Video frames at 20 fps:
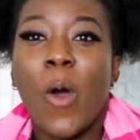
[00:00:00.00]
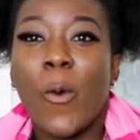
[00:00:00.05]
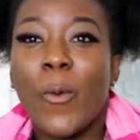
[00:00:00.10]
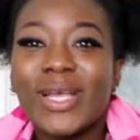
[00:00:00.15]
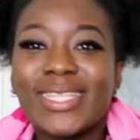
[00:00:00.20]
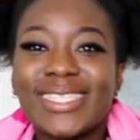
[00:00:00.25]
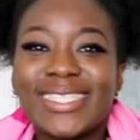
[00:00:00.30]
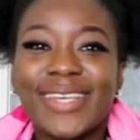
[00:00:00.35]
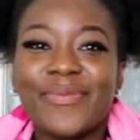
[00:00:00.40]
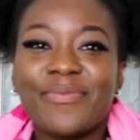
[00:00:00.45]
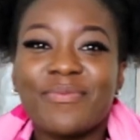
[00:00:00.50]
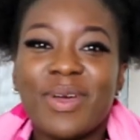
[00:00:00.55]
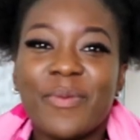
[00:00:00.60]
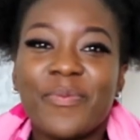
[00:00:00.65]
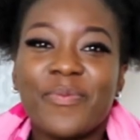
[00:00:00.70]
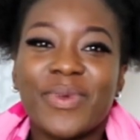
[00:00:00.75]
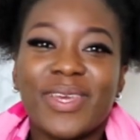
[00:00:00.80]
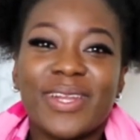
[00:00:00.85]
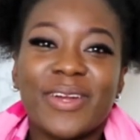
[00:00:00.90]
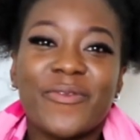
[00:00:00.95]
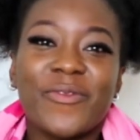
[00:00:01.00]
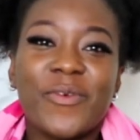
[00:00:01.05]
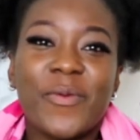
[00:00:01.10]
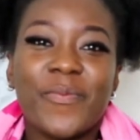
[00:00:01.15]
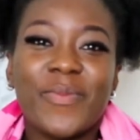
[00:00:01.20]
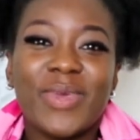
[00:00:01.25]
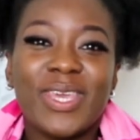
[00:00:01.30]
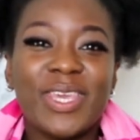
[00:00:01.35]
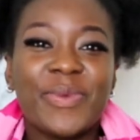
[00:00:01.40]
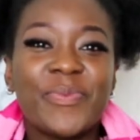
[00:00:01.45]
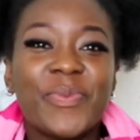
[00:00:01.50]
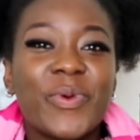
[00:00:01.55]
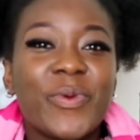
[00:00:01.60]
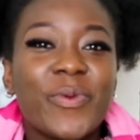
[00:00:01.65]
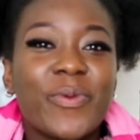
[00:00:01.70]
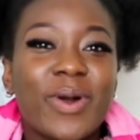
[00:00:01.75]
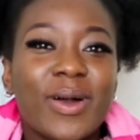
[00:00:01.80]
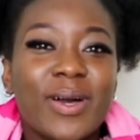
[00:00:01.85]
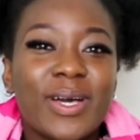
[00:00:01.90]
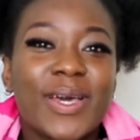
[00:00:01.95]
what's up my beautiful
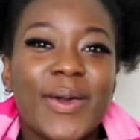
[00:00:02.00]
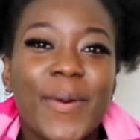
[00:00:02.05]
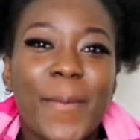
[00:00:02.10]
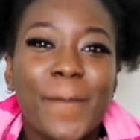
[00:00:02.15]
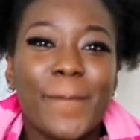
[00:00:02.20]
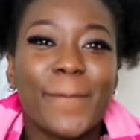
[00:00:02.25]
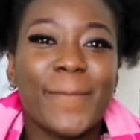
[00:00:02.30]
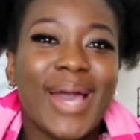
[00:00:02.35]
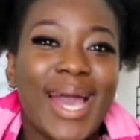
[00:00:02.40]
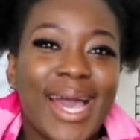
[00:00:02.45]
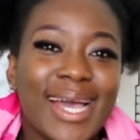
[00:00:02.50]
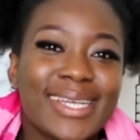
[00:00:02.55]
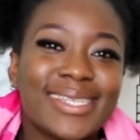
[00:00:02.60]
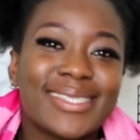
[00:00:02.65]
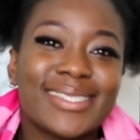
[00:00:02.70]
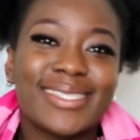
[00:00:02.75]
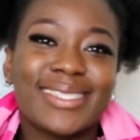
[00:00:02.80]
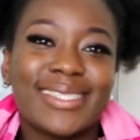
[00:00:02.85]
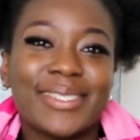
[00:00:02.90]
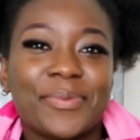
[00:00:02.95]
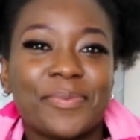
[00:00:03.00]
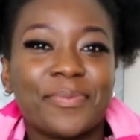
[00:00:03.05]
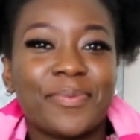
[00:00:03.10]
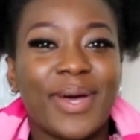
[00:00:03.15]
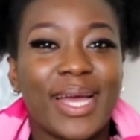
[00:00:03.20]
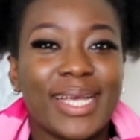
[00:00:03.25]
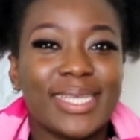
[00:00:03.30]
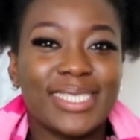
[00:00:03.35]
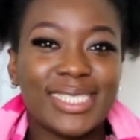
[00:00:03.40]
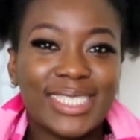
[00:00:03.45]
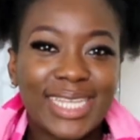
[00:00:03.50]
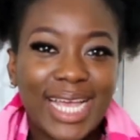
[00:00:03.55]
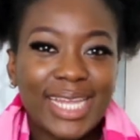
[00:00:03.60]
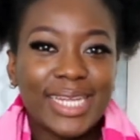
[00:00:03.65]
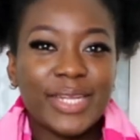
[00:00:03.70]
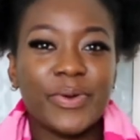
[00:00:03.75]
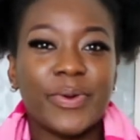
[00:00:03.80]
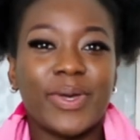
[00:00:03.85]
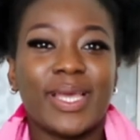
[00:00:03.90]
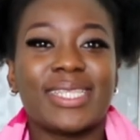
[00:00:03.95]
people welcome back to my
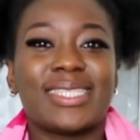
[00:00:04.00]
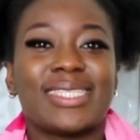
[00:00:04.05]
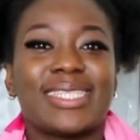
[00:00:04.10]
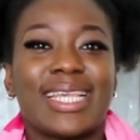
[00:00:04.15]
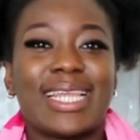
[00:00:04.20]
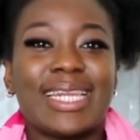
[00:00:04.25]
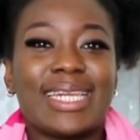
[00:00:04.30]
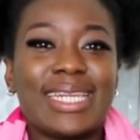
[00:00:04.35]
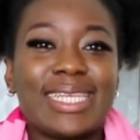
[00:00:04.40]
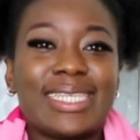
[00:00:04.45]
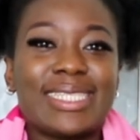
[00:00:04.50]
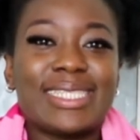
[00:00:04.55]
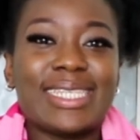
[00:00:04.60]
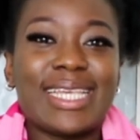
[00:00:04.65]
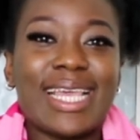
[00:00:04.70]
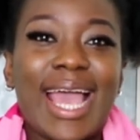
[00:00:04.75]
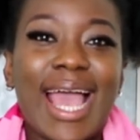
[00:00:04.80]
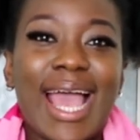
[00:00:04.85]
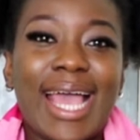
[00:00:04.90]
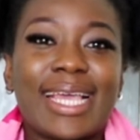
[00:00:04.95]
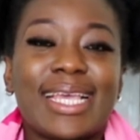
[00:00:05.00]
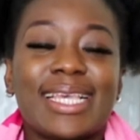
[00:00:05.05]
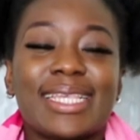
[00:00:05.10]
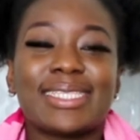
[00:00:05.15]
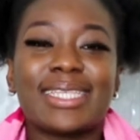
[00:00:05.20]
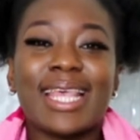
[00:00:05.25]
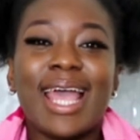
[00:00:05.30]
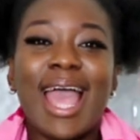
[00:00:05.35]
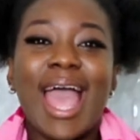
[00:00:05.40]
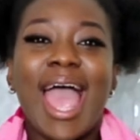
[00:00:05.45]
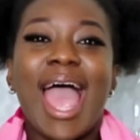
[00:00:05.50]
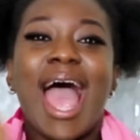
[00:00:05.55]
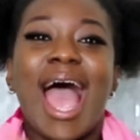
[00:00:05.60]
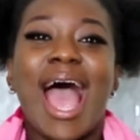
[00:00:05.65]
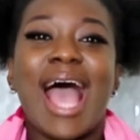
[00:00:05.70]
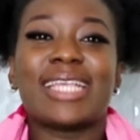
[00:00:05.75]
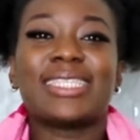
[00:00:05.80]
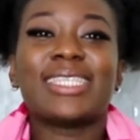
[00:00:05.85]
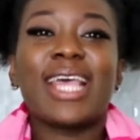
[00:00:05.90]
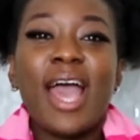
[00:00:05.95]
channel it's Lizzy Akins
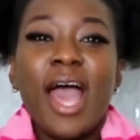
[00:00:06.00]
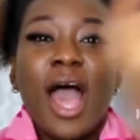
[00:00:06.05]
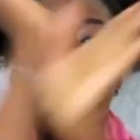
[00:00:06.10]
as